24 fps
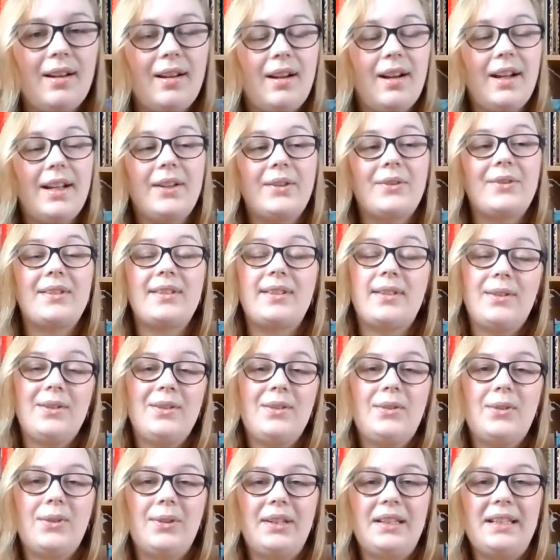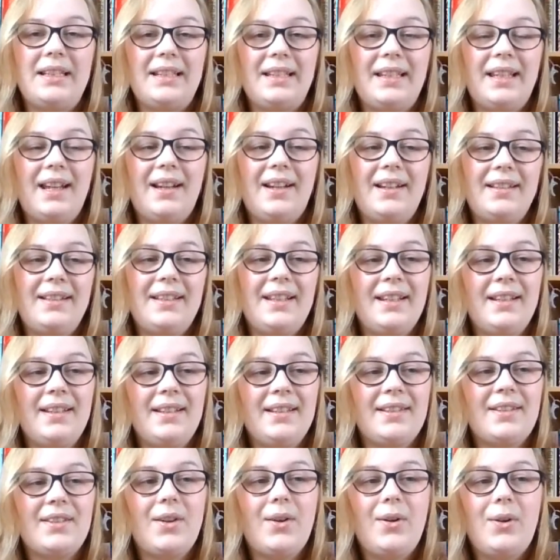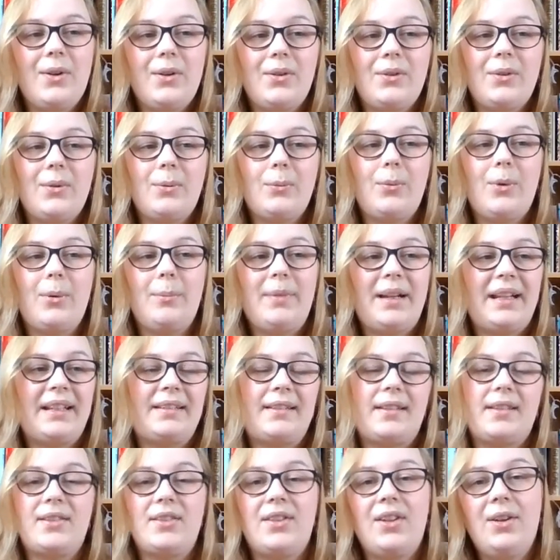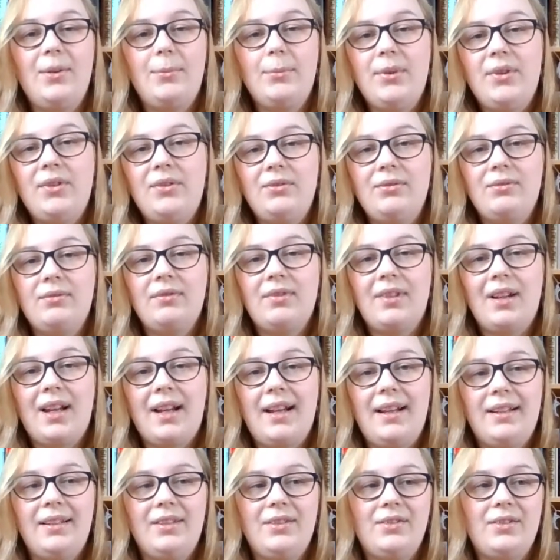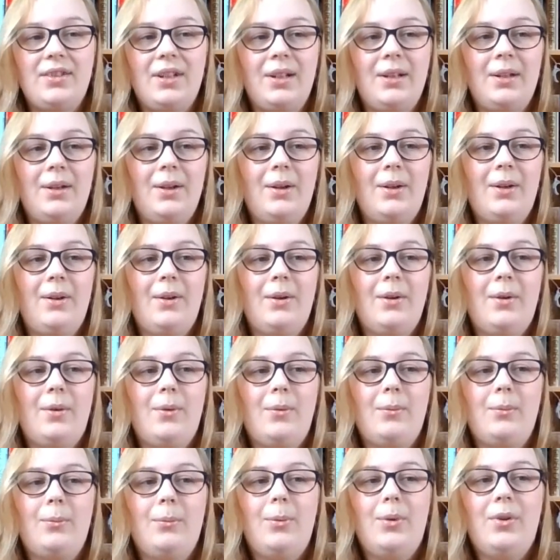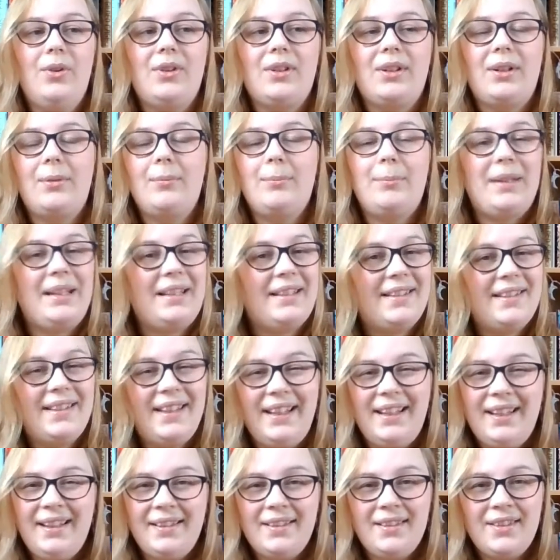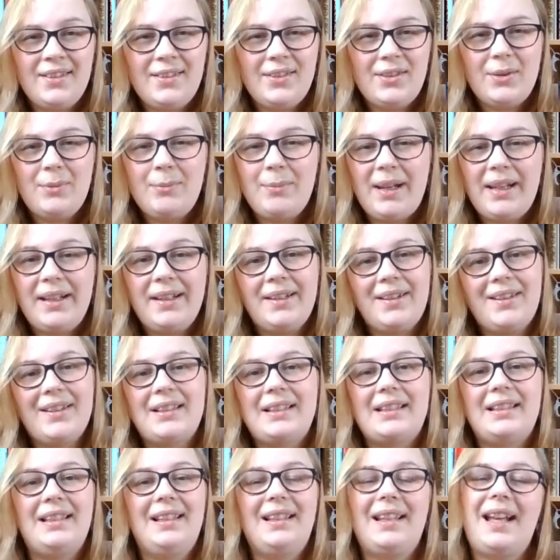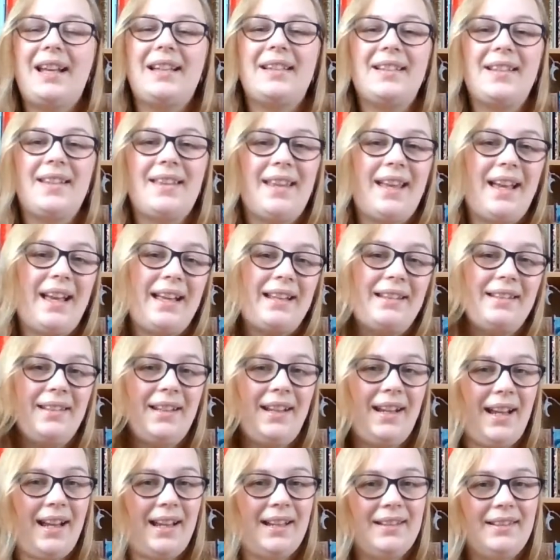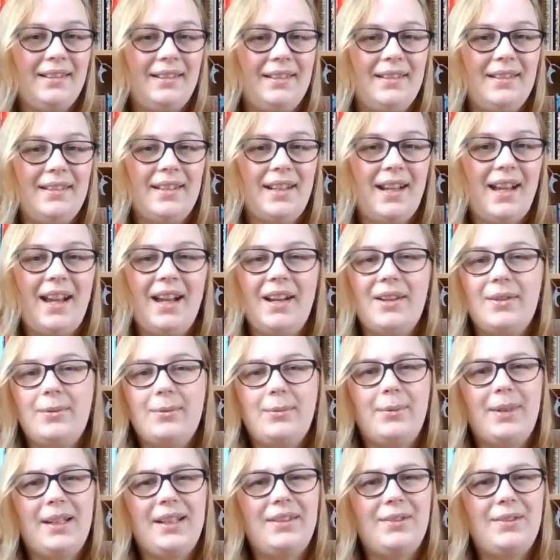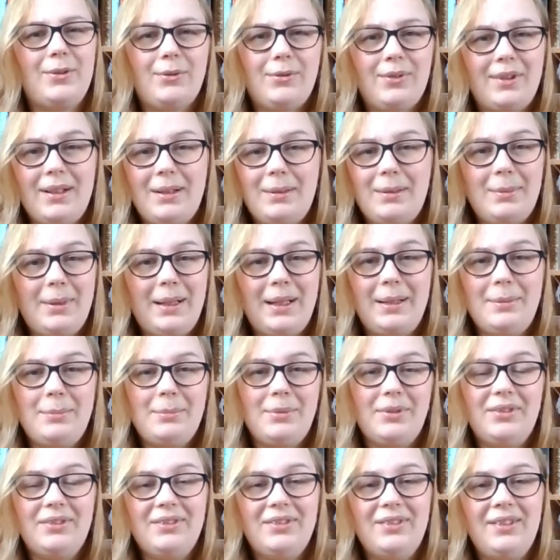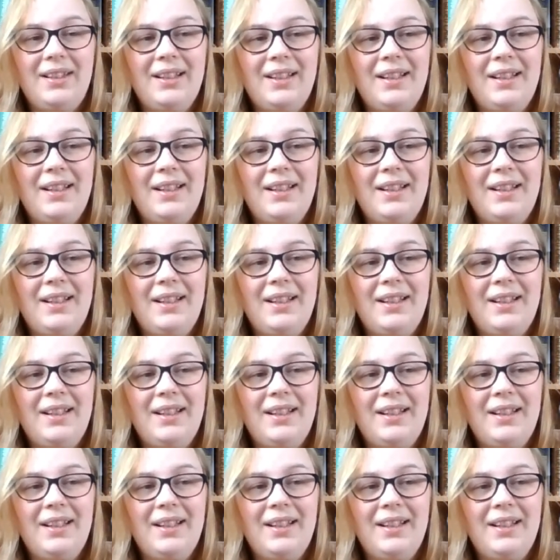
I also enjoyed the ideas on what makes us human and what can be seen to make us less than, and how we treat people.